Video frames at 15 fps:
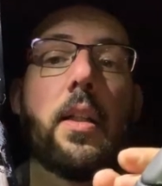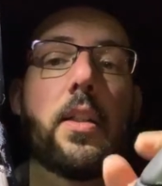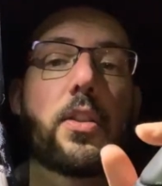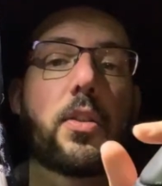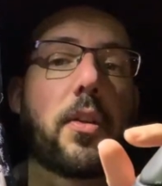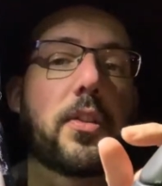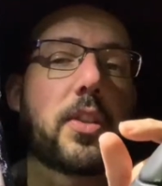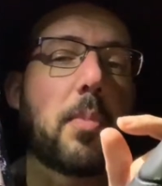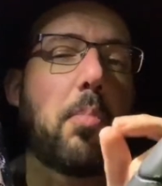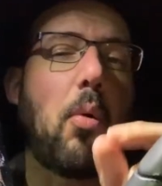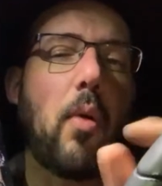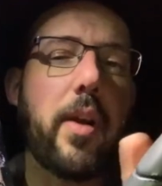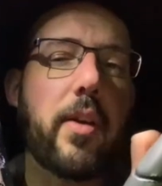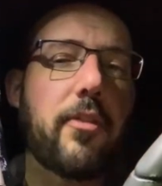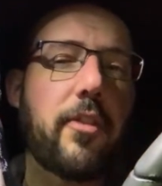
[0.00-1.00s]
So there's a
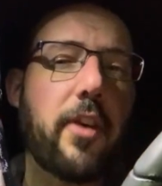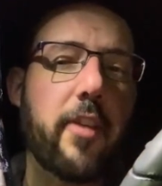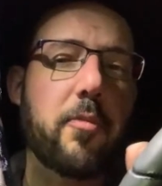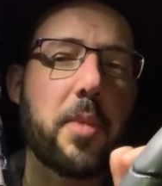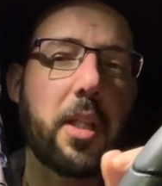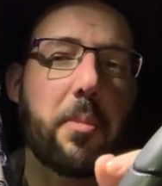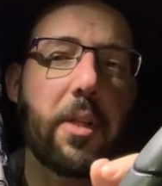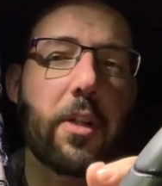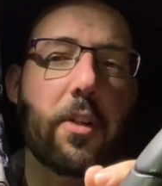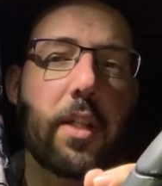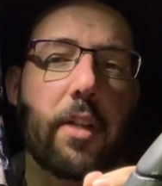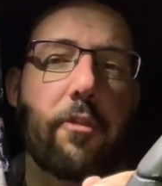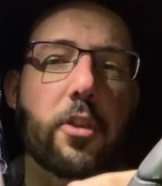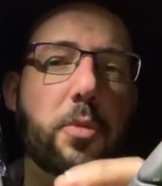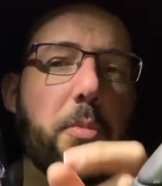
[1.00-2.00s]
0.5 millimeter
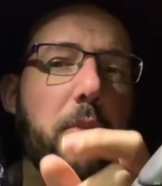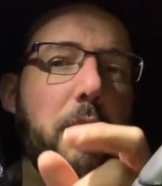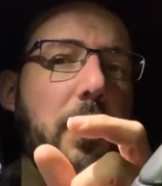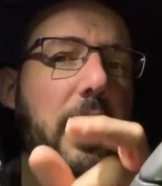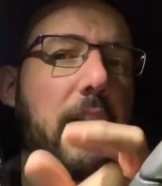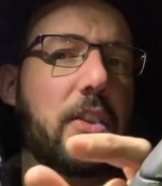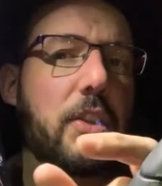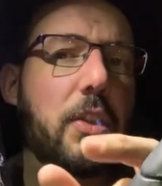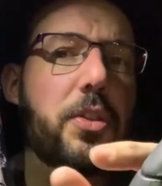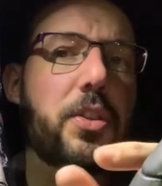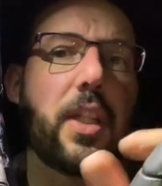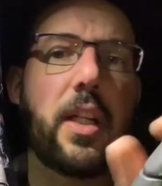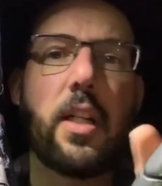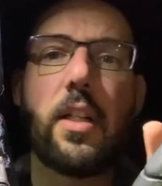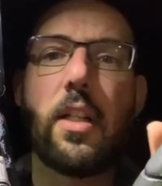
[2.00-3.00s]
difference between
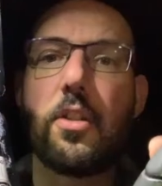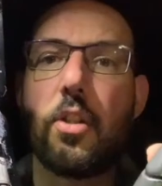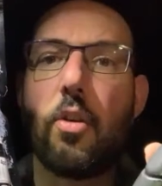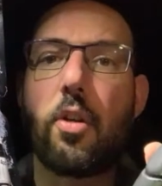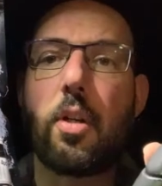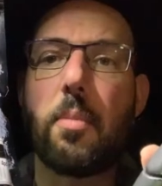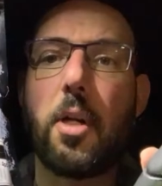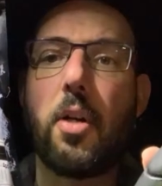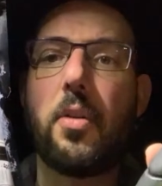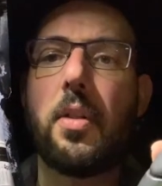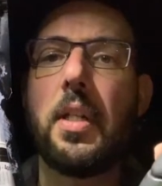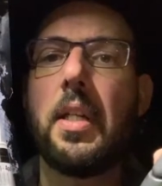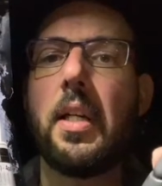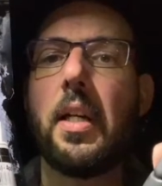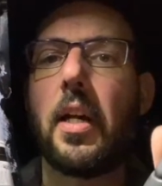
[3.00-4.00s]
Associated and Yokomo,
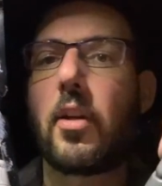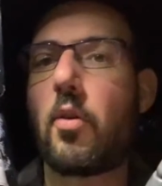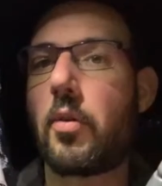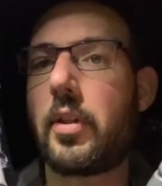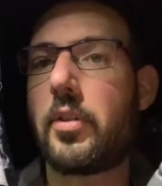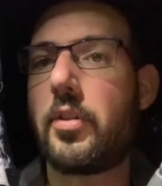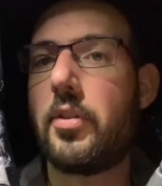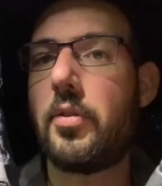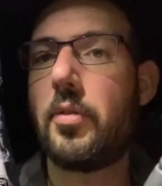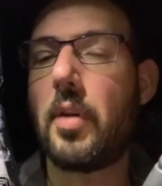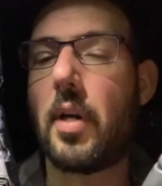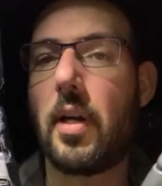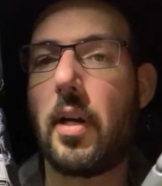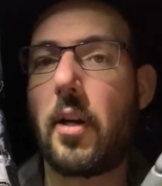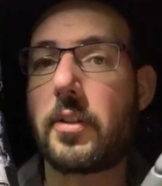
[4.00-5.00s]
according to
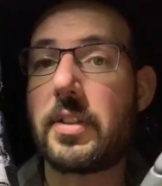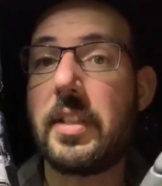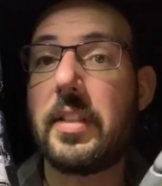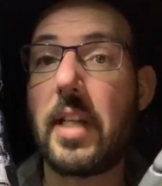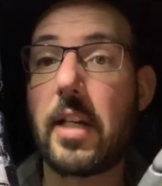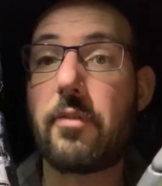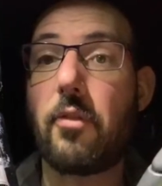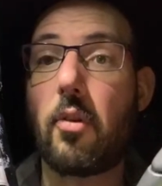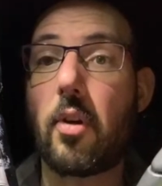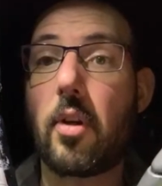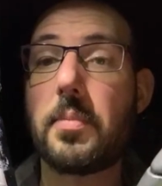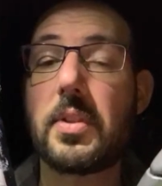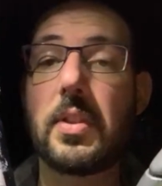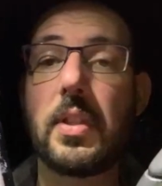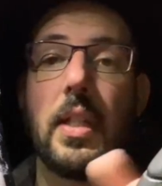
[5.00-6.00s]
RC Tech
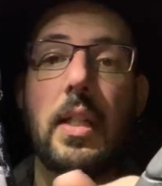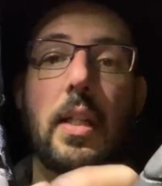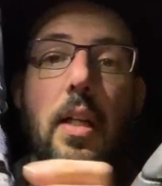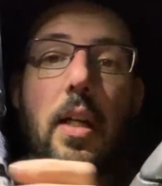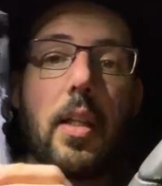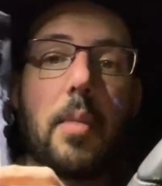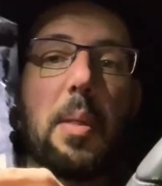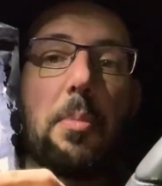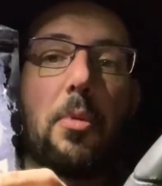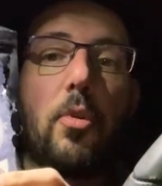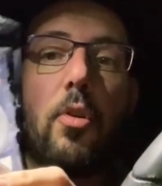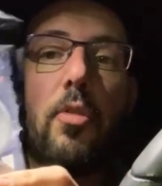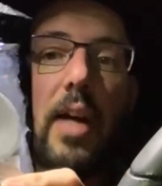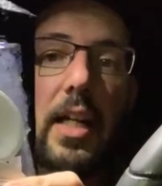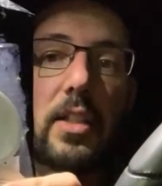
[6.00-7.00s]
forums, the people
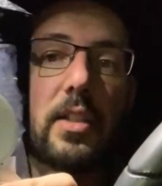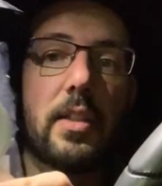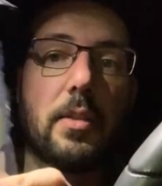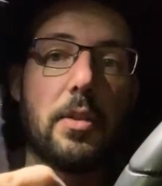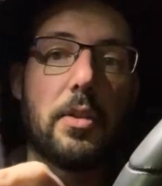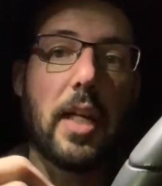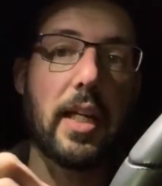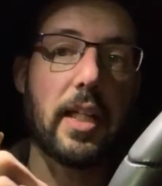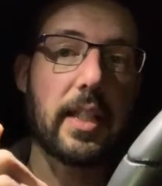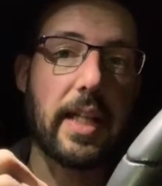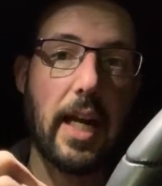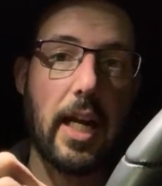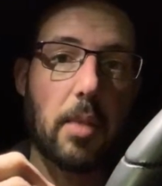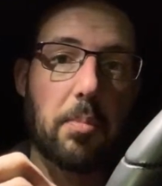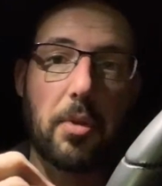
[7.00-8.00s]
who have actually taken a
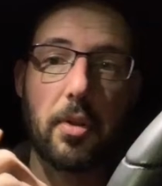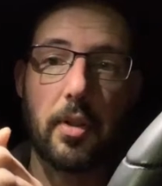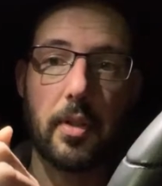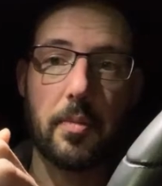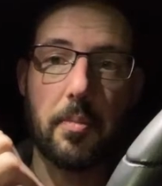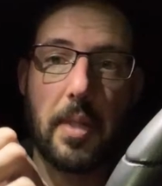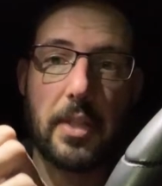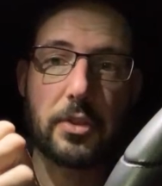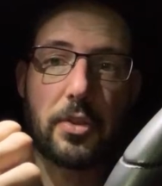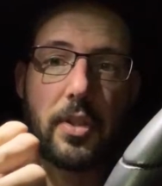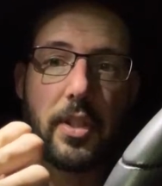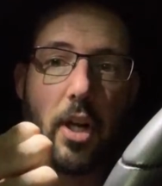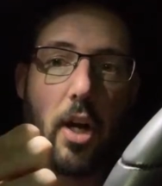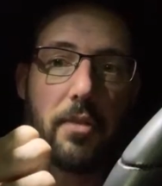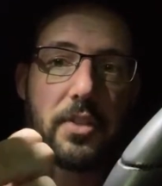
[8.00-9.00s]
caliper and measured
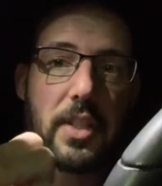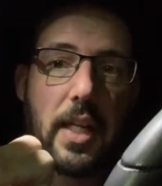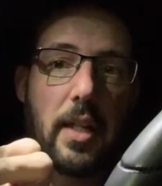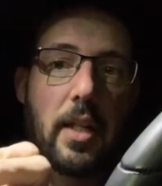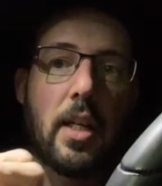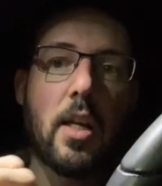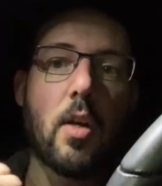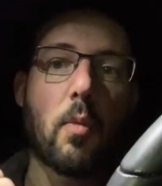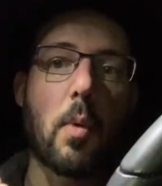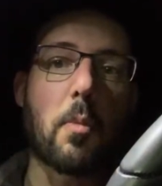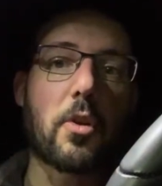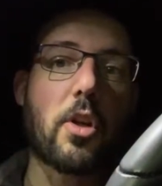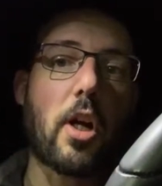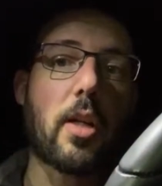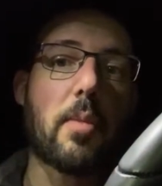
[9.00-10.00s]
the offset. When
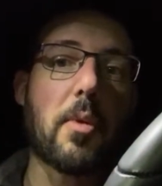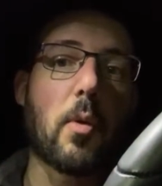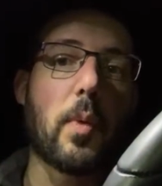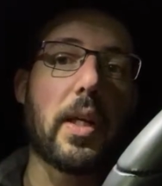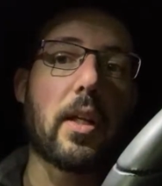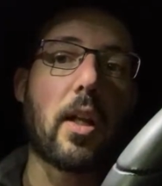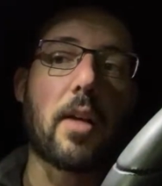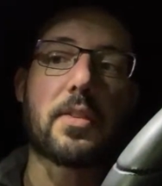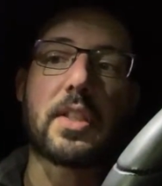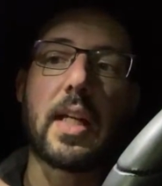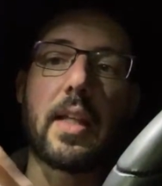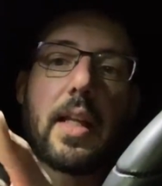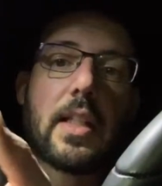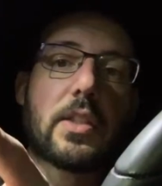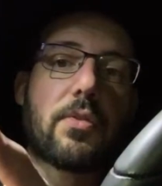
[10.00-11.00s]
we're talking about wheel
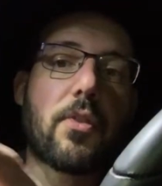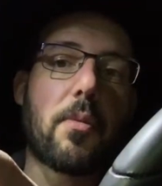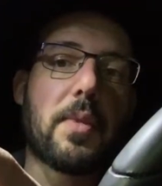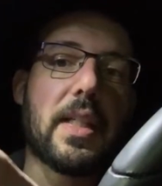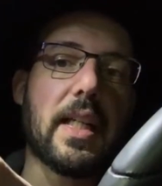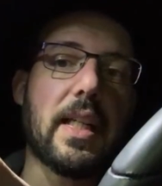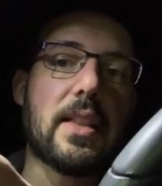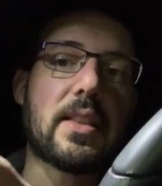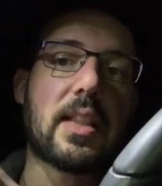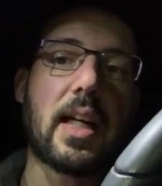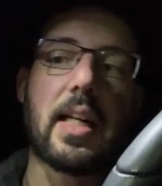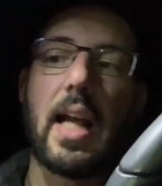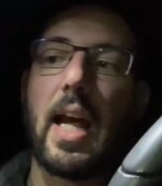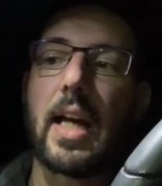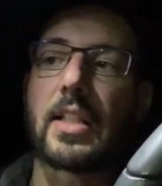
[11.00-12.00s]
offset, that's from the
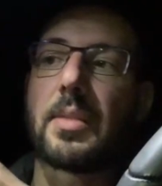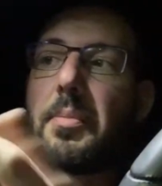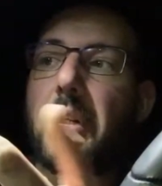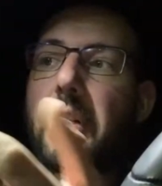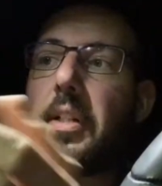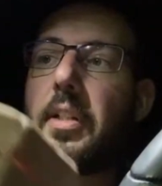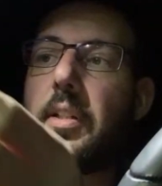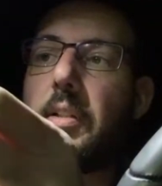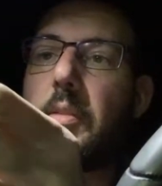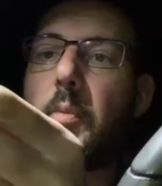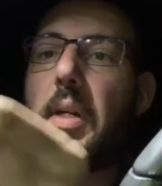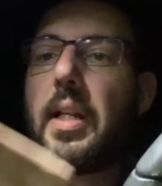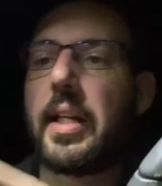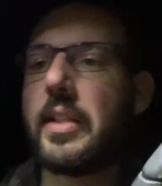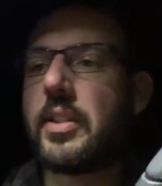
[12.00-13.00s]
inside hex. I'm not gonna,
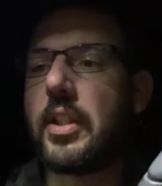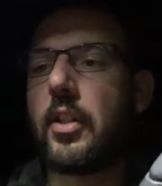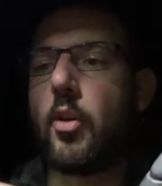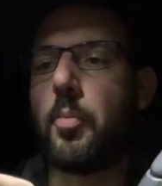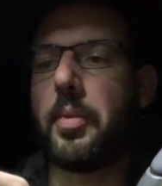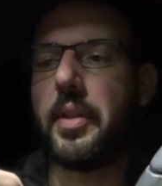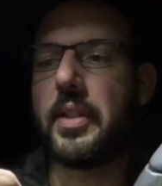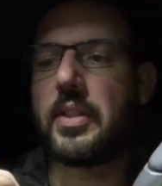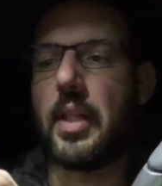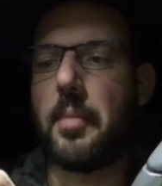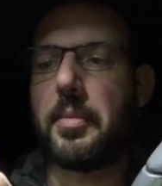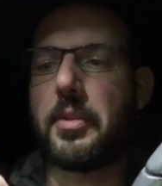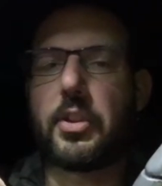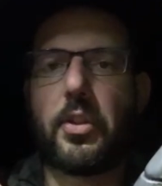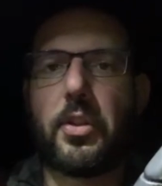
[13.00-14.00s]
well, I guess I could open this
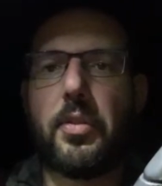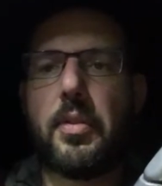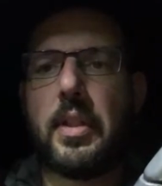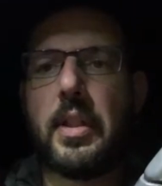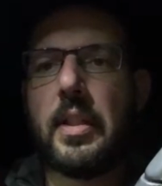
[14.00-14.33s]
up and show you.